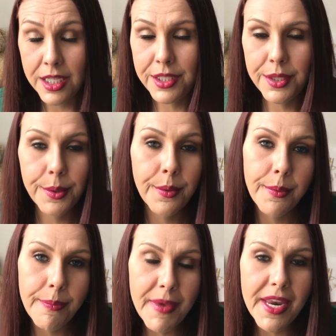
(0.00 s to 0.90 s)
And so
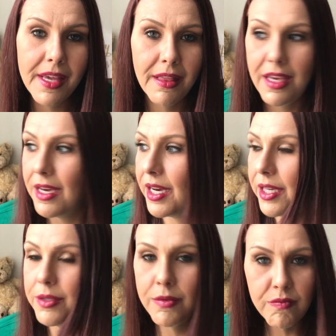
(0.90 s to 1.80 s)
immediately
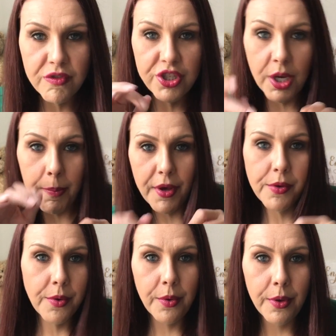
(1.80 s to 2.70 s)
I jump
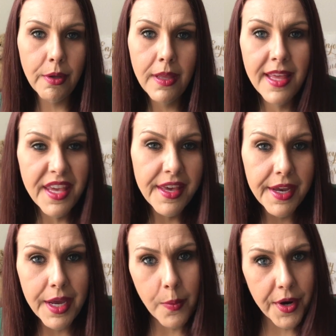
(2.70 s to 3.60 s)
on Google
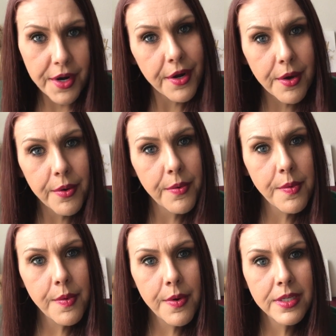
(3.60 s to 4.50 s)
and I want to
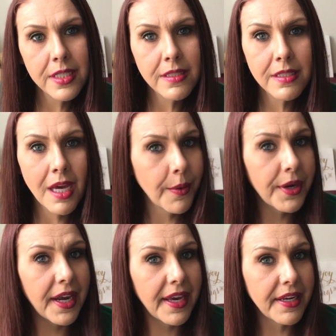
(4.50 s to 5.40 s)
know, how
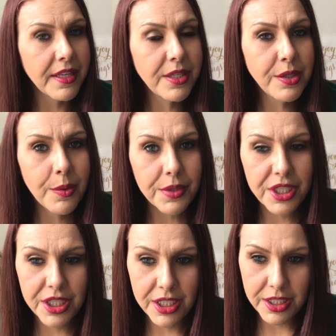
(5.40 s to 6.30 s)
can I get it too?
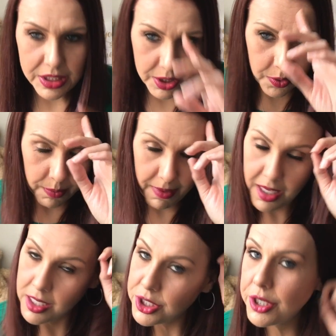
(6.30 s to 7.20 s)
She told
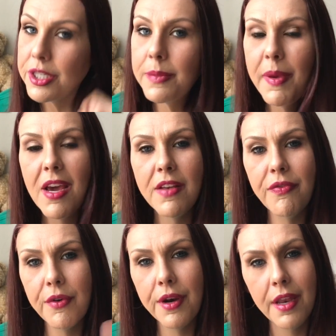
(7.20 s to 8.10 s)
me insurance
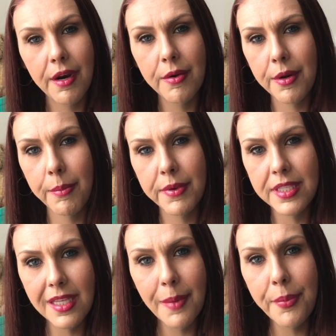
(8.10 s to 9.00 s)
pays for it at
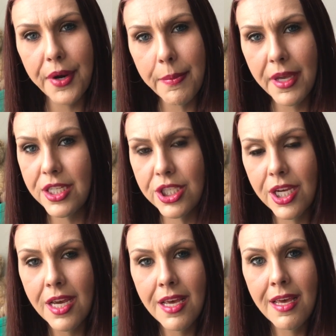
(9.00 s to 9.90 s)
100% pretty much,
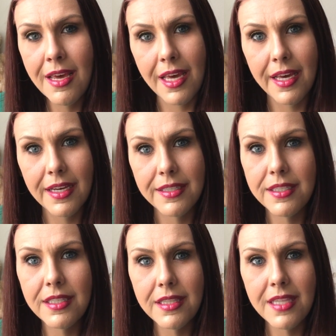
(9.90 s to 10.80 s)

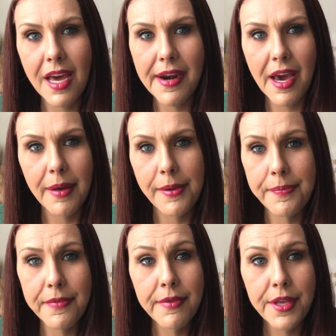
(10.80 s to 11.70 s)
and that
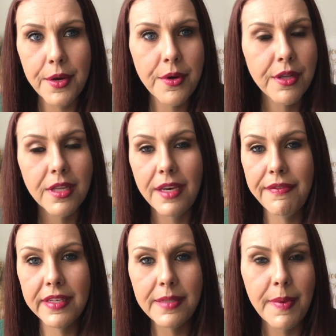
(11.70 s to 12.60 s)
her
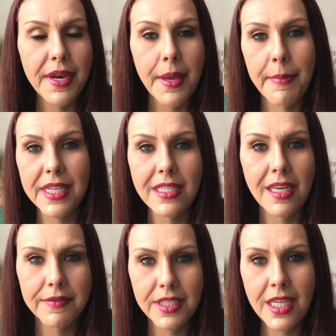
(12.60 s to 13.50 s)
life has been
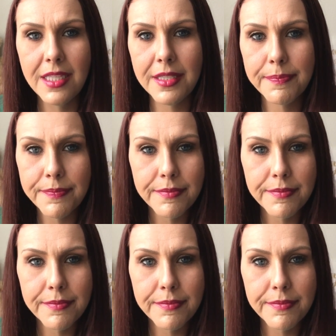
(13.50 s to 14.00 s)
amazing ever since.